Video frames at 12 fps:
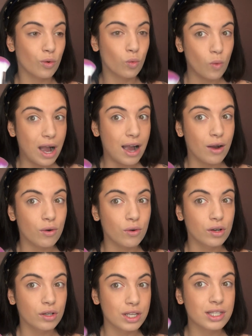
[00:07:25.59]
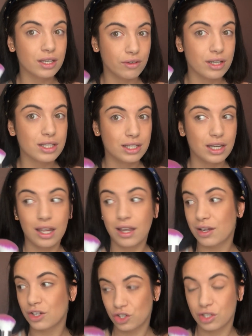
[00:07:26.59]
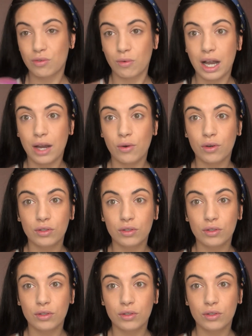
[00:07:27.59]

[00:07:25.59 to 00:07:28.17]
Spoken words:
Wow, seriously, just wow.